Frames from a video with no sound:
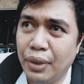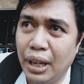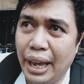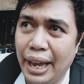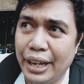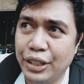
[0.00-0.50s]

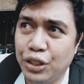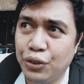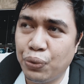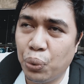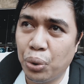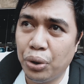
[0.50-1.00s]
As
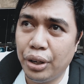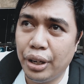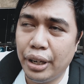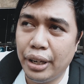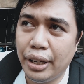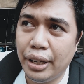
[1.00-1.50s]
for
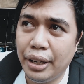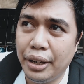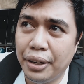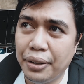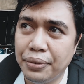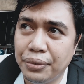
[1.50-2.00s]

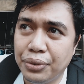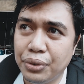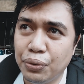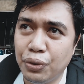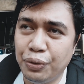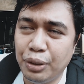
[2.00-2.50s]
a
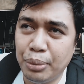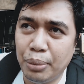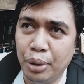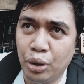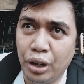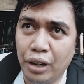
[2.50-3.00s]

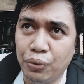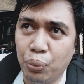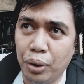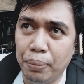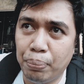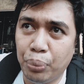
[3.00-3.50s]
50mm
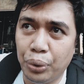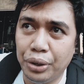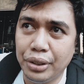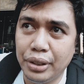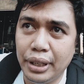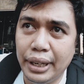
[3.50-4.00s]

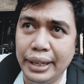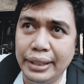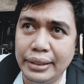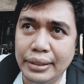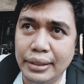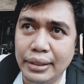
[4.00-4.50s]

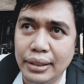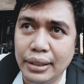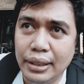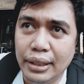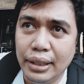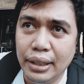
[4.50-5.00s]

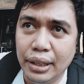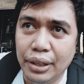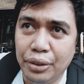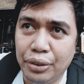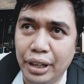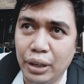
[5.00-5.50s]

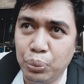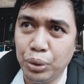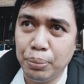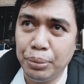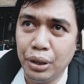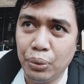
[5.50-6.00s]
f1.8, that
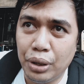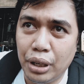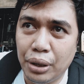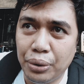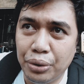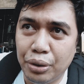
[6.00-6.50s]
would be
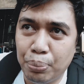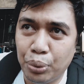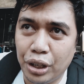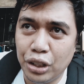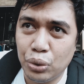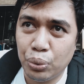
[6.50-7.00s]
around the
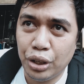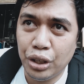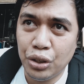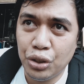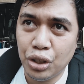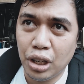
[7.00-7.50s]
price
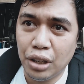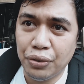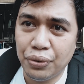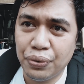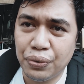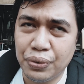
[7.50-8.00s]
range of
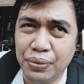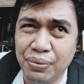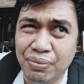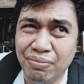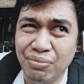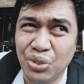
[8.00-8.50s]

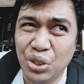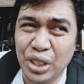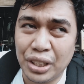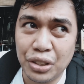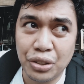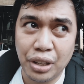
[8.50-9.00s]

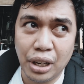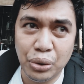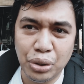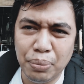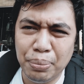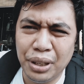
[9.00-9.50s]

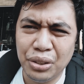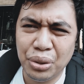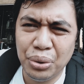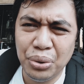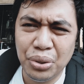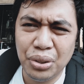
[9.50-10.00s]
6,000
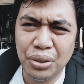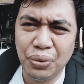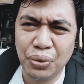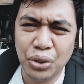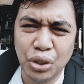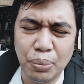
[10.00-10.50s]
pesos
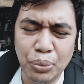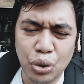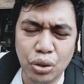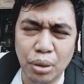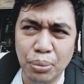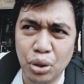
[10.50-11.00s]
for
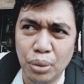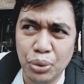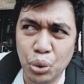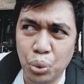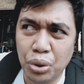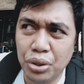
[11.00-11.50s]
some
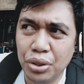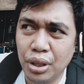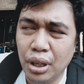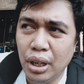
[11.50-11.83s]
stores.